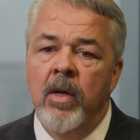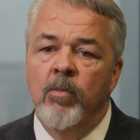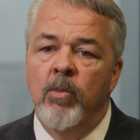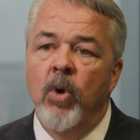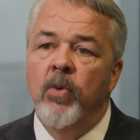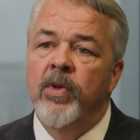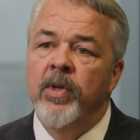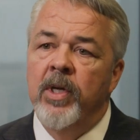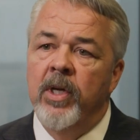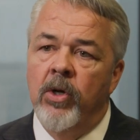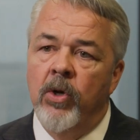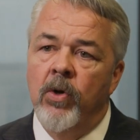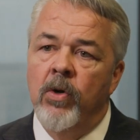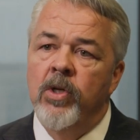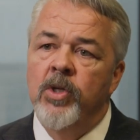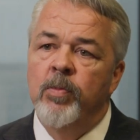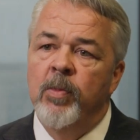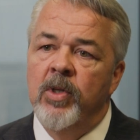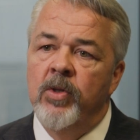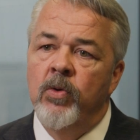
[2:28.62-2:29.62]
both an
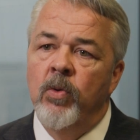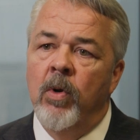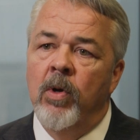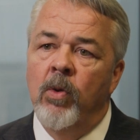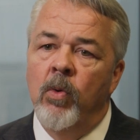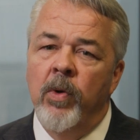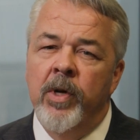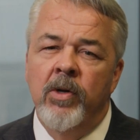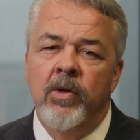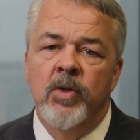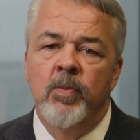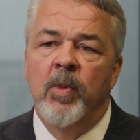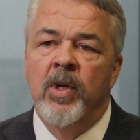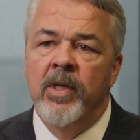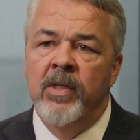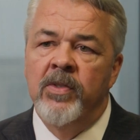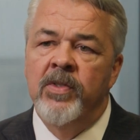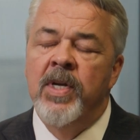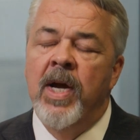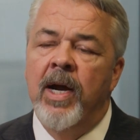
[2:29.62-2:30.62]
encouragement to our lawyers, but
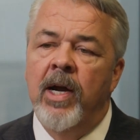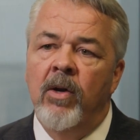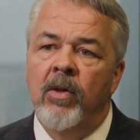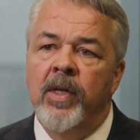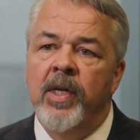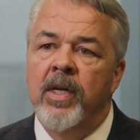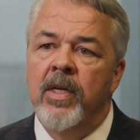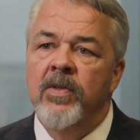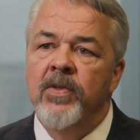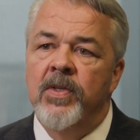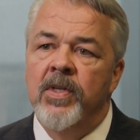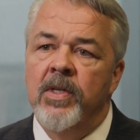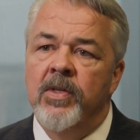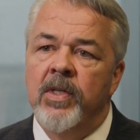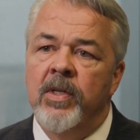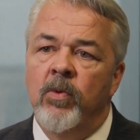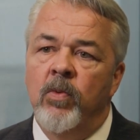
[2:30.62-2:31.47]
entirely consistent